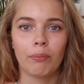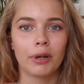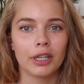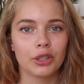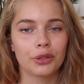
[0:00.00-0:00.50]

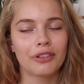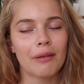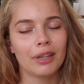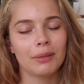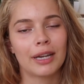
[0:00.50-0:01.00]
but your
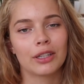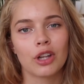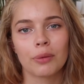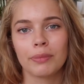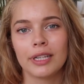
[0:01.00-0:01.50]
family might
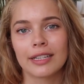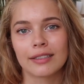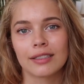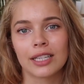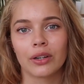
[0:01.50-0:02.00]
not be
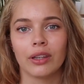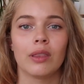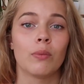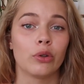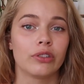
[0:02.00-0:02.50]
necessarily
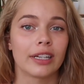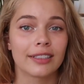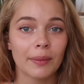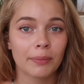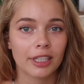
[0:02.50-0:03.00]
the most
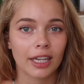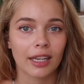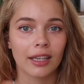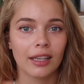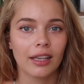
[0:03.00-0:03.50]

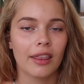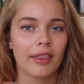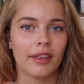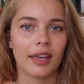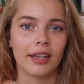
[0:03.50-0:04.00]

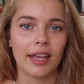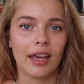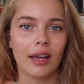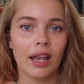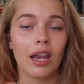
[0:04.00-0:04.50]
accepting, then
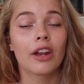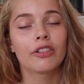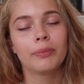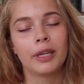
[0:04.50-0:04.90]
a lot of